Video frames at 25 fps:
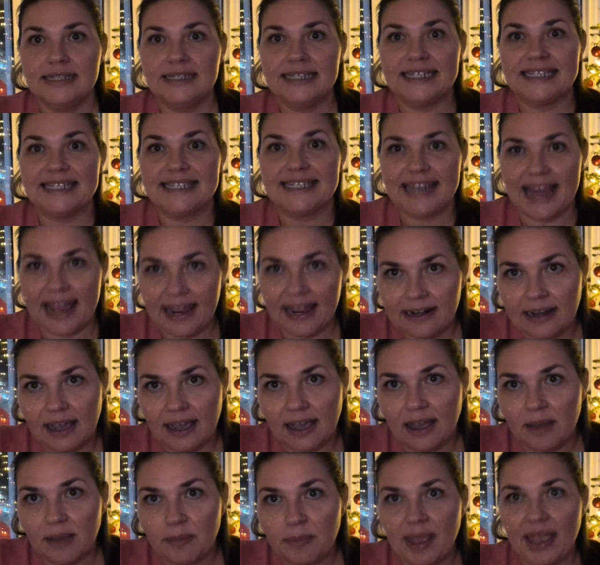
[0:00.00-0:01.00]
stand
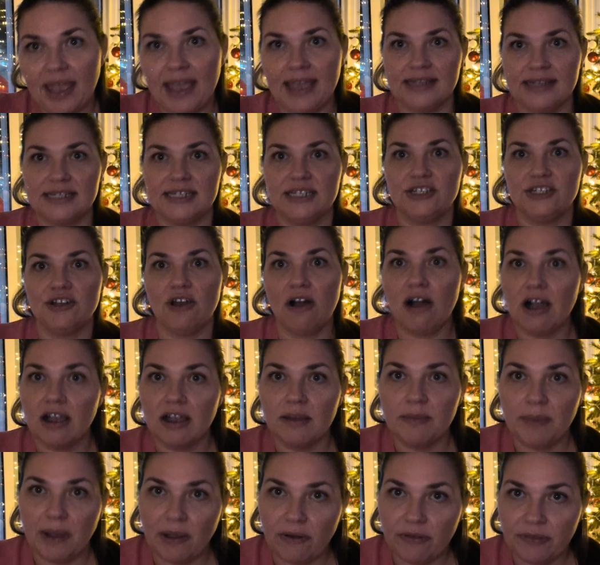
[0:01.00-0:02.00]
up and to talk
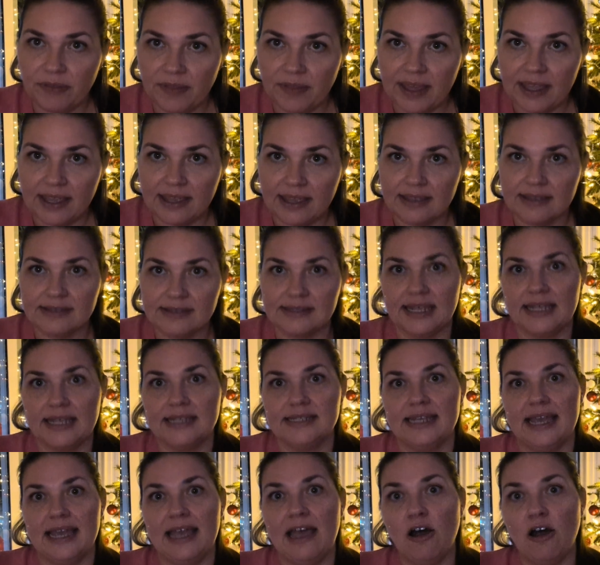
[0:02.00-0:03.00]
about things
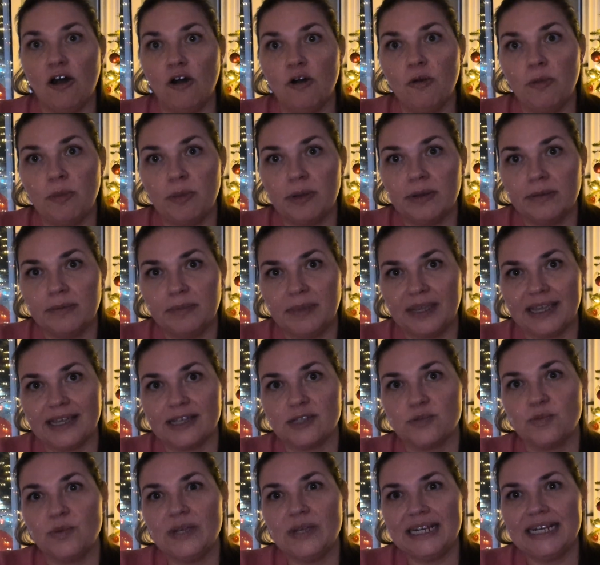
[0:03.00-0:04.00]
and to help,
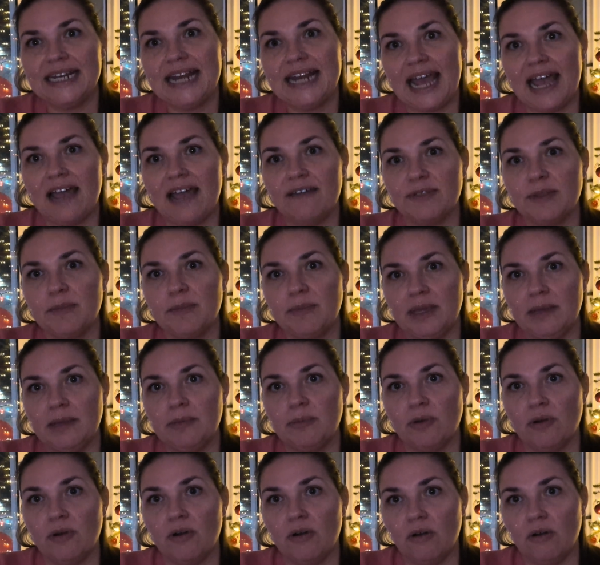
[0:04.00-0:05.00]
because we didn't have the
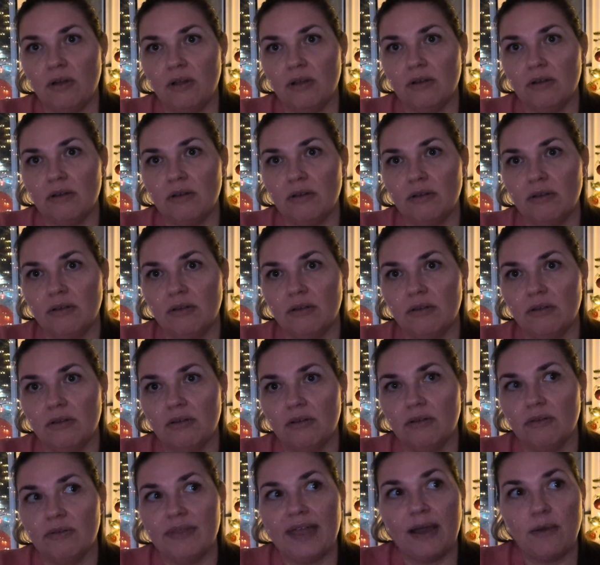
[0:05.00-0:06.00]
people
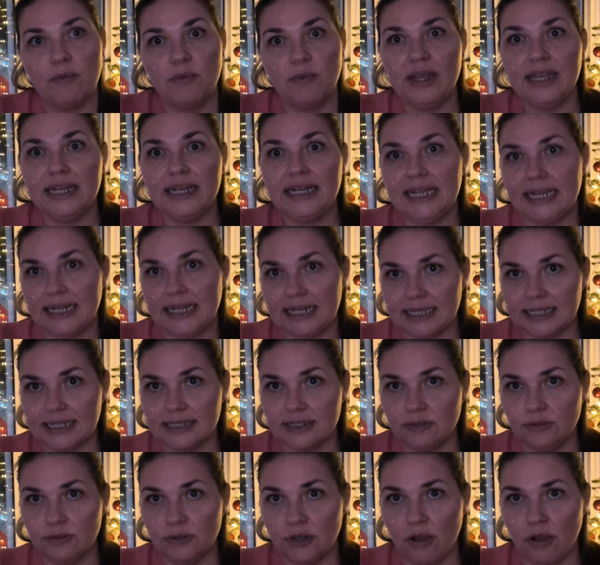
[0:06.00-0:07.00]
that we
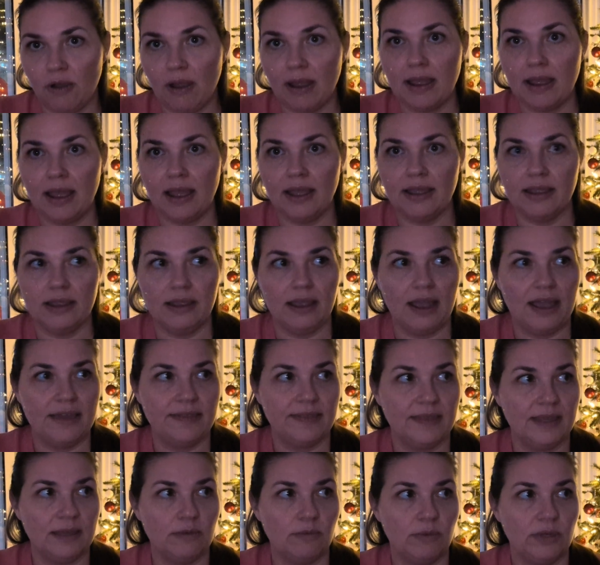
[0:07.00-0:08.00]
needed. I
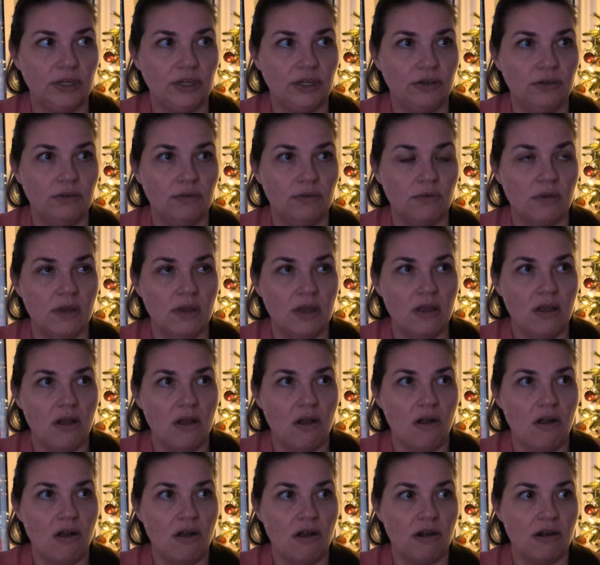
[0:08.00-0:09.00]
think when you
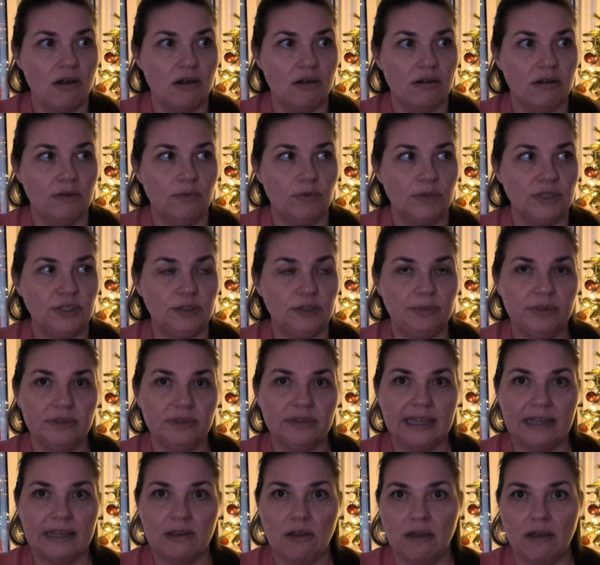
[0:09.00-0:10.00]
build
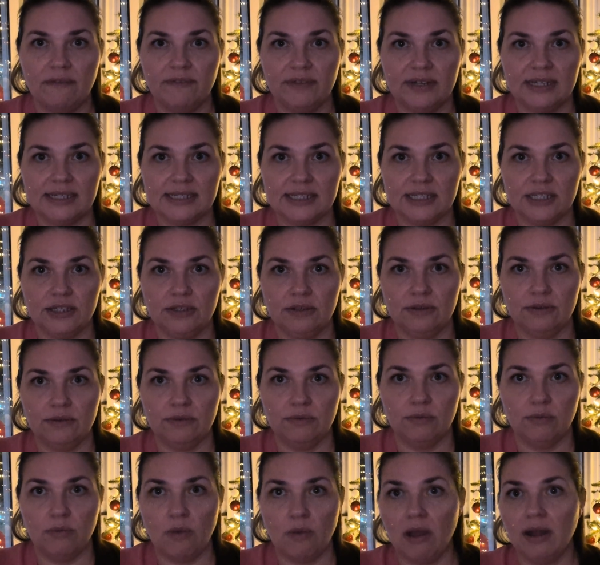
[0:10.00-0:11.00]
that confidence and
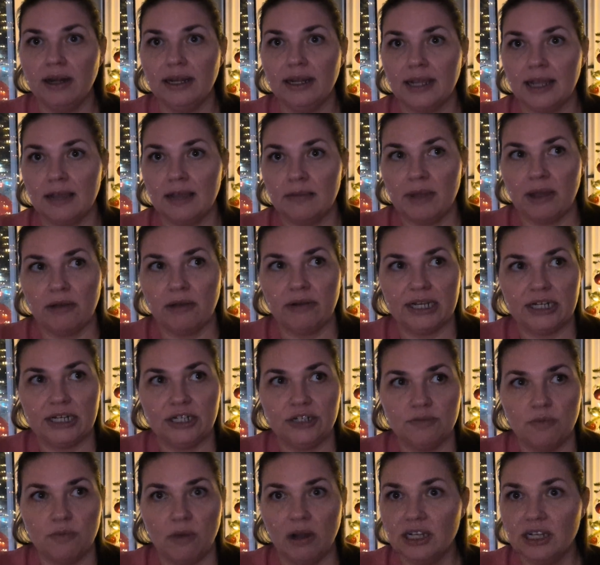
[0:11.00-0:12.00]
you want to come out and
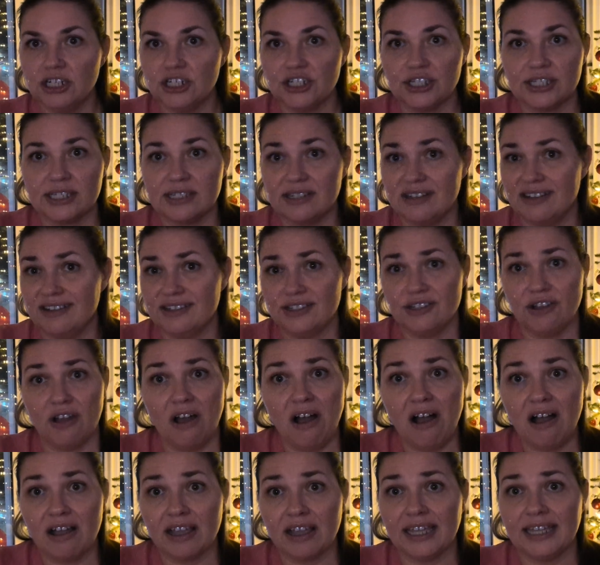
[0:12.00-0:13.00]
you want to just
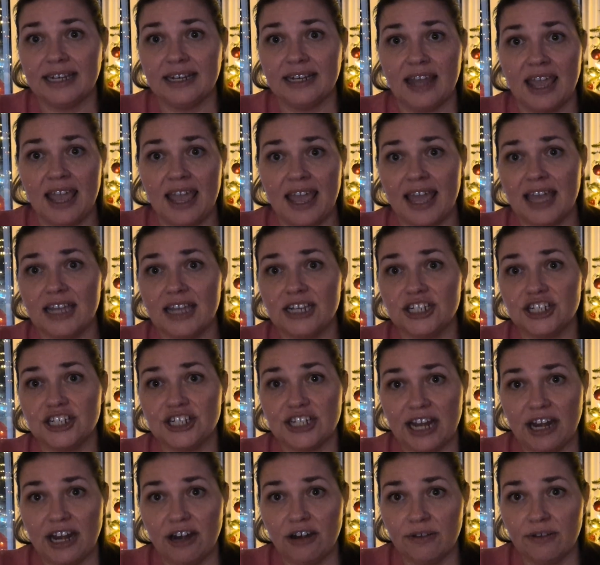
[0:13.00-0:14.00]
talk and
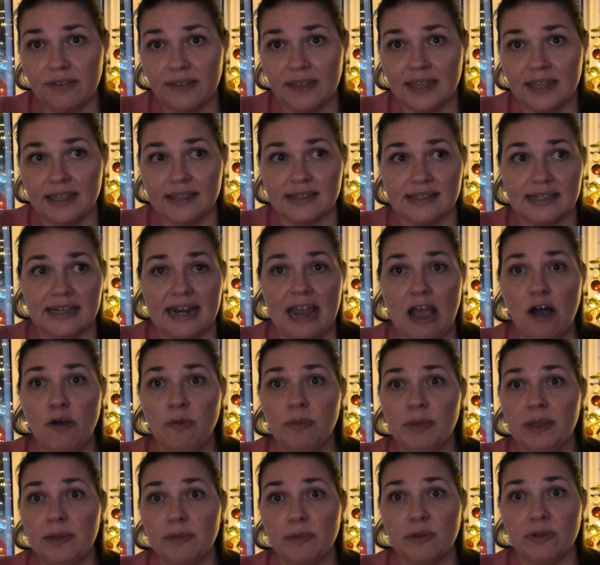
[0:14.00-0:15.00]
share things and
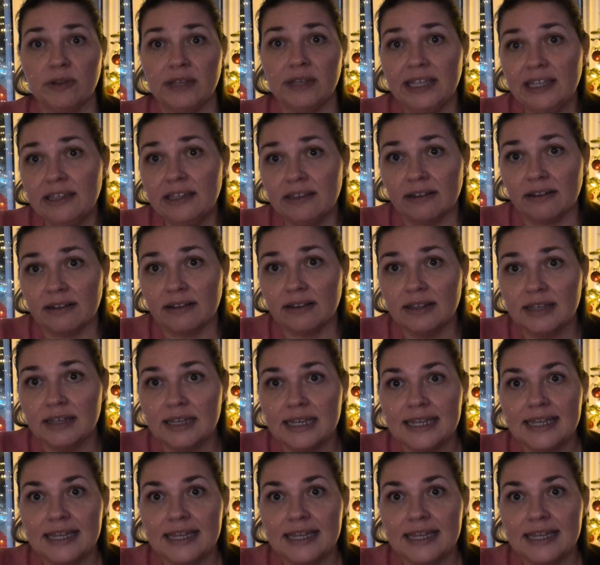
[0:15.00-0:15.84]
help people heal,